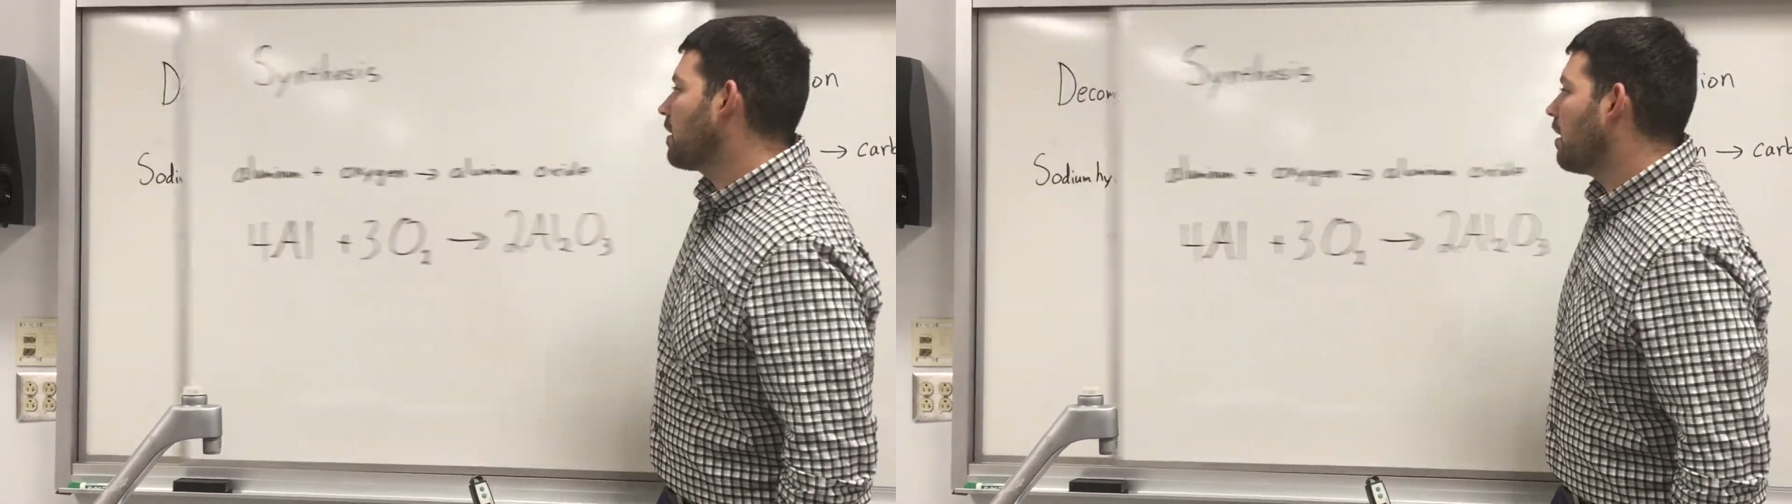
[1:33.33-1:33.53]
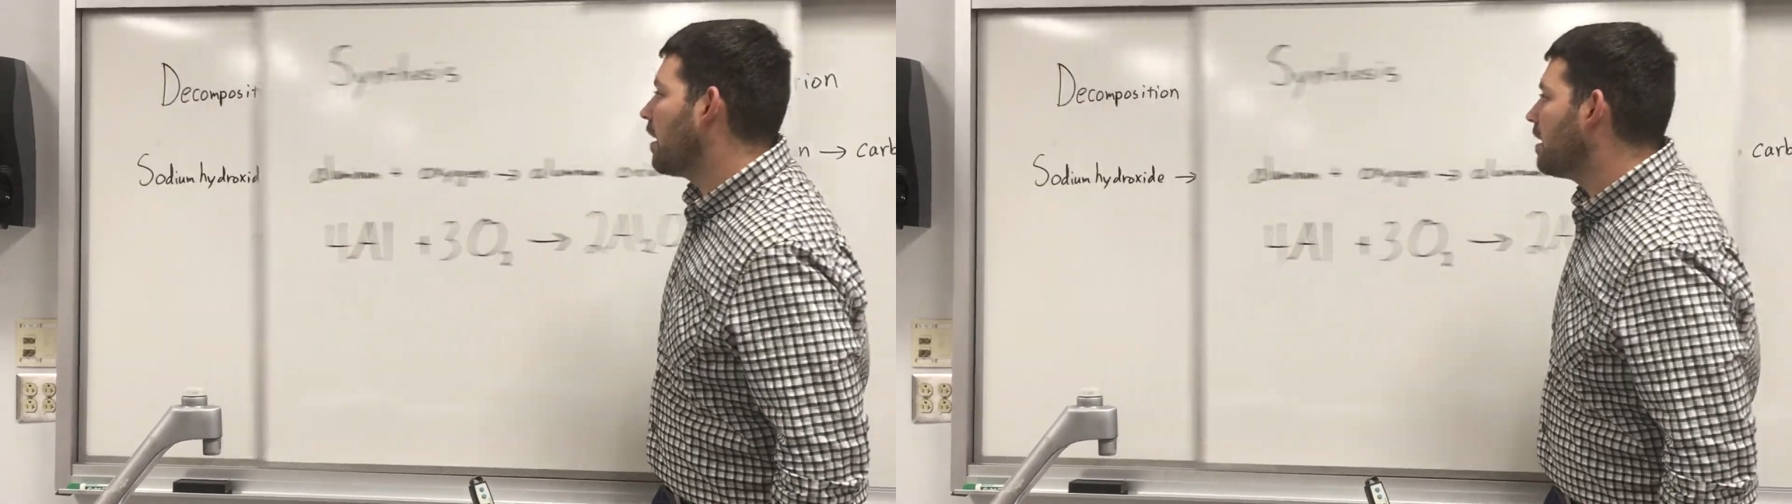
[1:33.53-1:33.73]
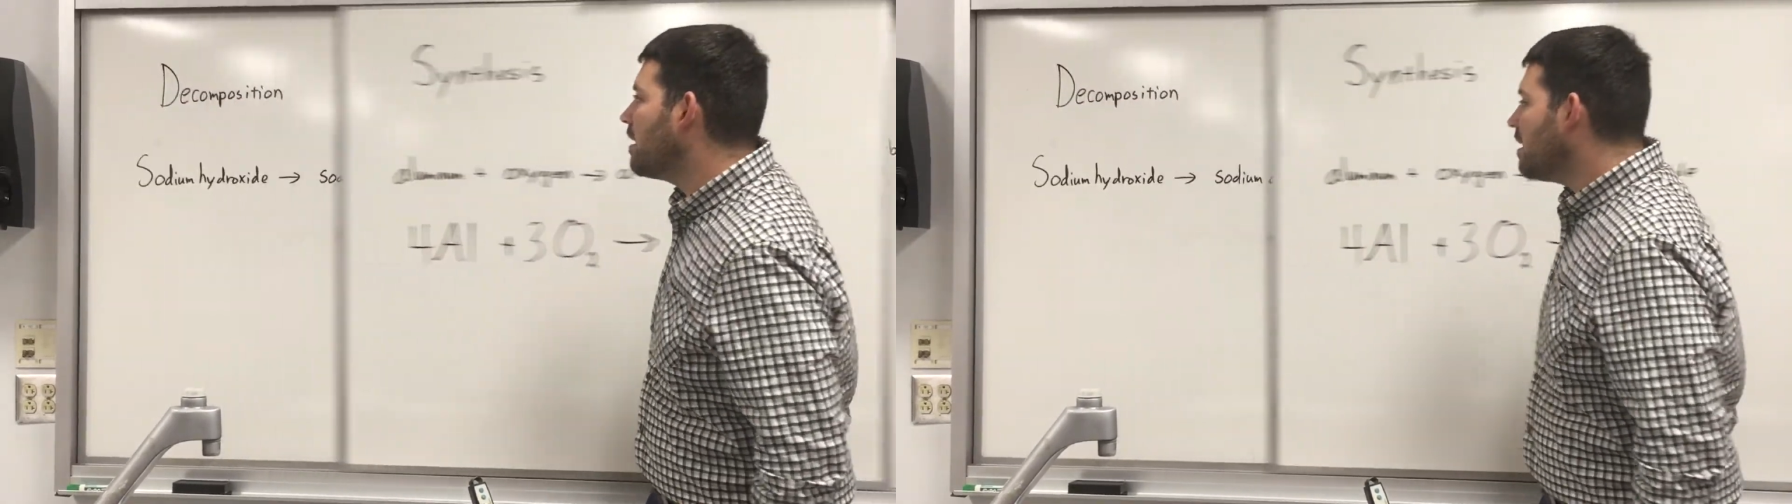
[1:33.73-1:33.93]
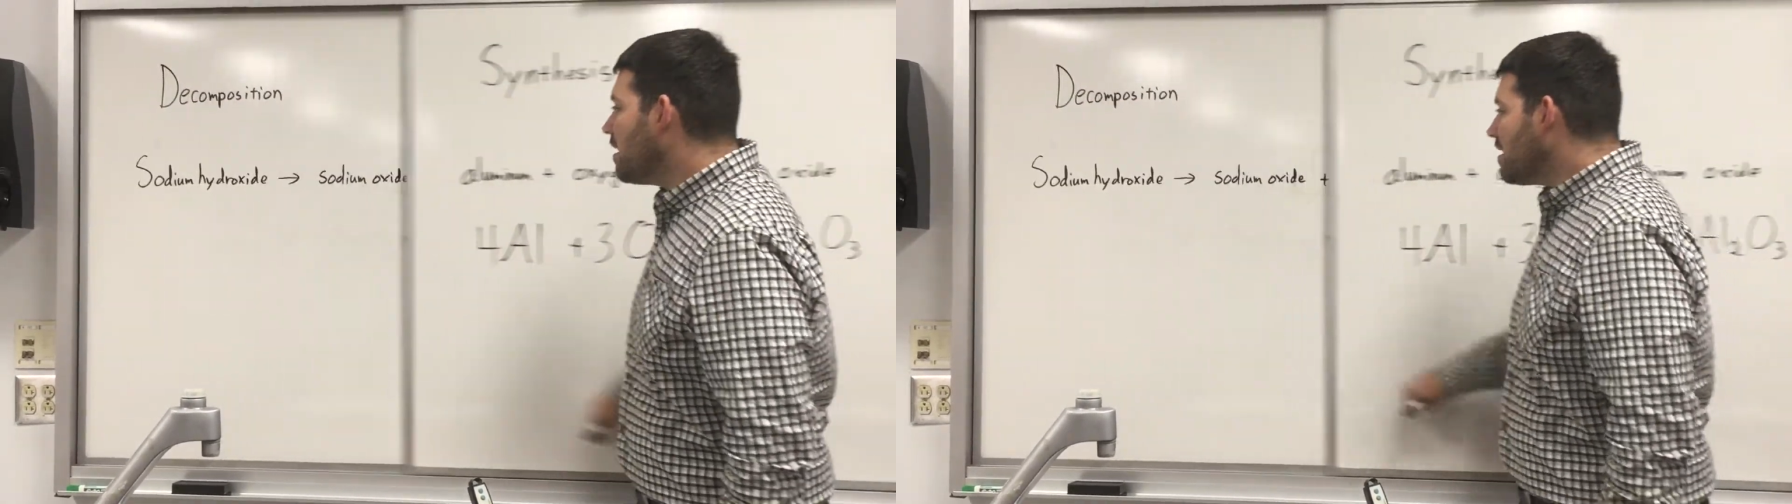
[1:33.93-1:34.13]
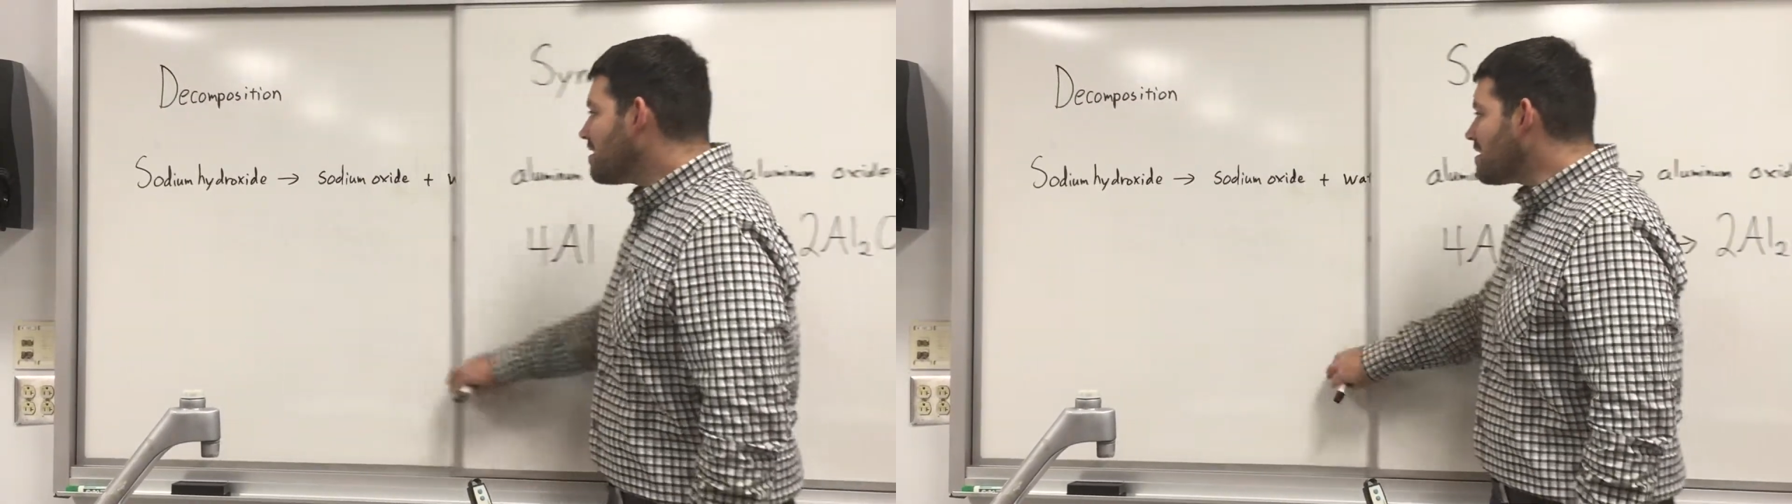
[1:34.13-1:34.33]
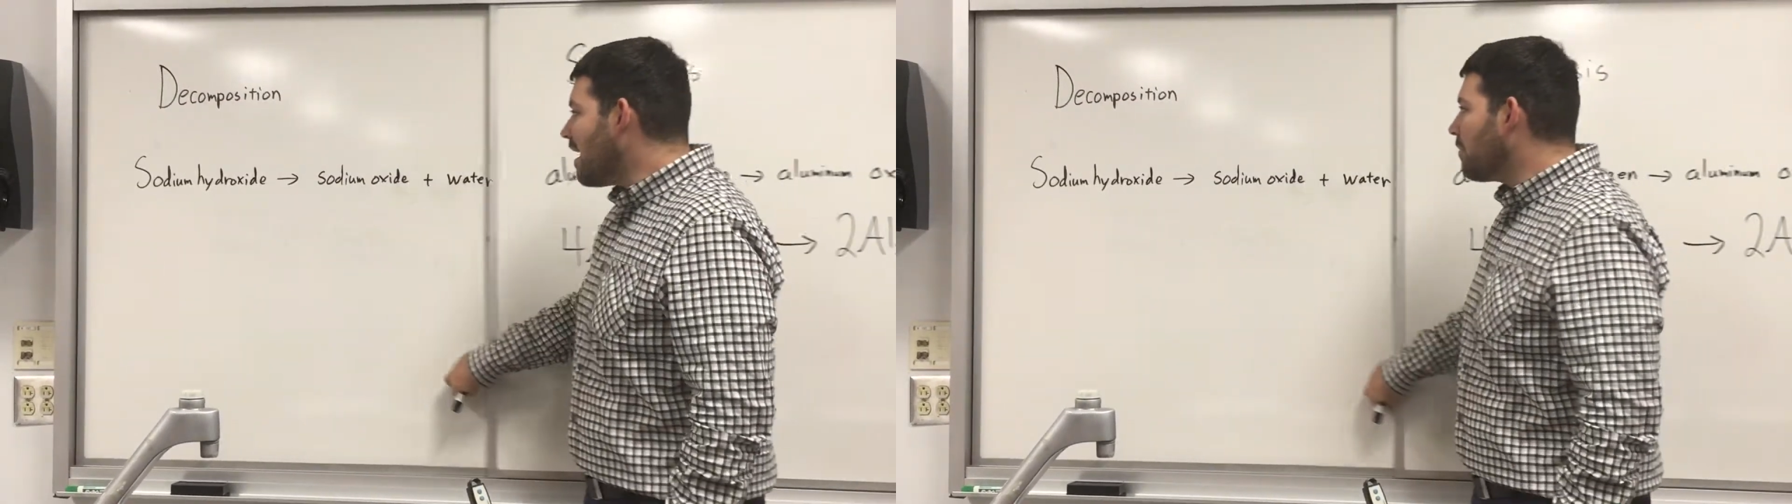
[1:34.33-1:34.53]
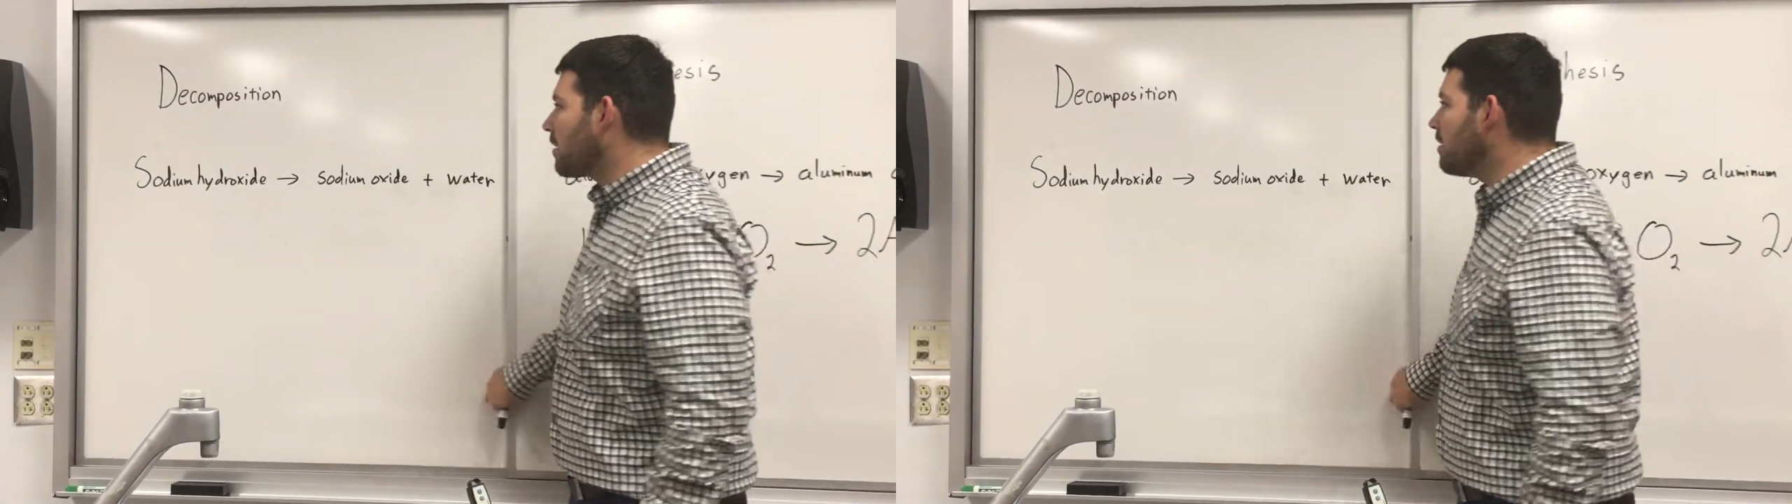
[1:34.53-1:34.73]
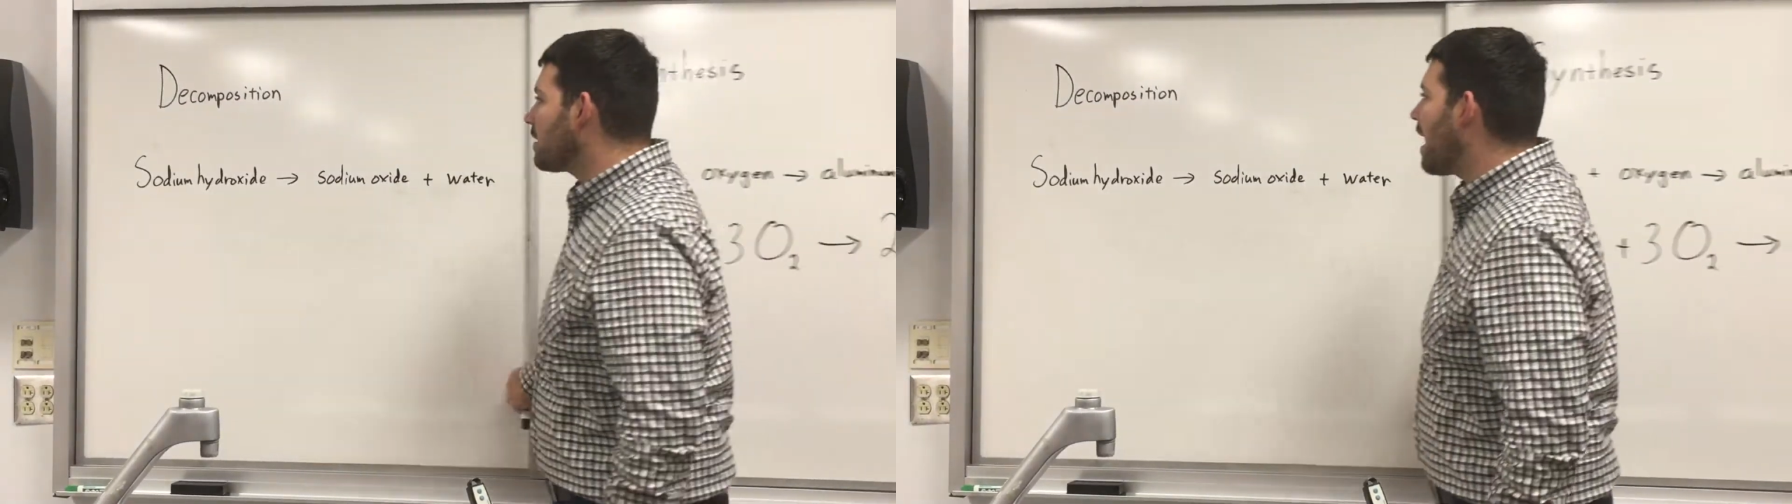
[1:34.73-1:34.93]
All right. Now we're gonna look